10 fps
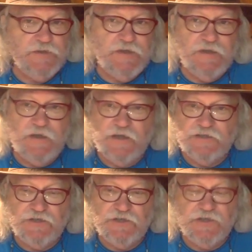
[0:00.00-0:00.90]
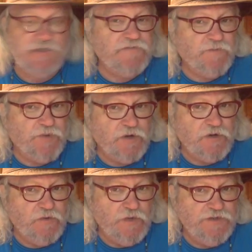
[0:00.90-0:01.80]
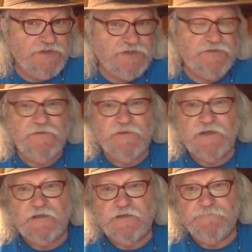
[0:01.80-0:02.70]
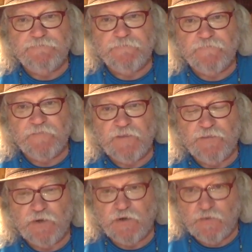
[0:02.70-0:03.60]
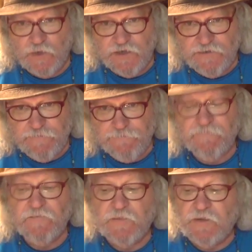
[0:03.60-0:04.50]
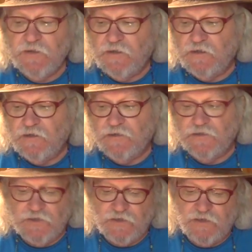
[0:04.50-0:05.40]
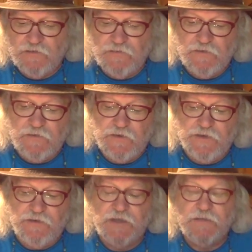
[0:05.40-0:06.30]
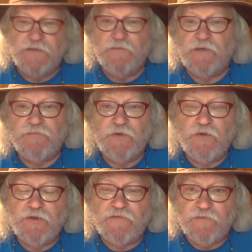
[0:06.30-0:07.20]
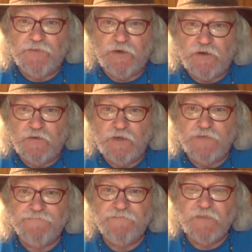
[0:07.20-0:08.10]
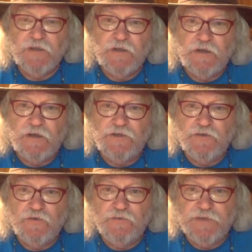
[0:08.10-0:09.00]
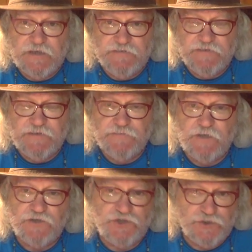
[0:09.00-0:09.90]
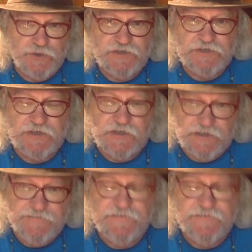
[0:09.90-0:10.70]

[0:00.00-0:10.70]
I suggest for part one, too, part one, and I'll talk in greater length about both. And for part one, you will be given a choice of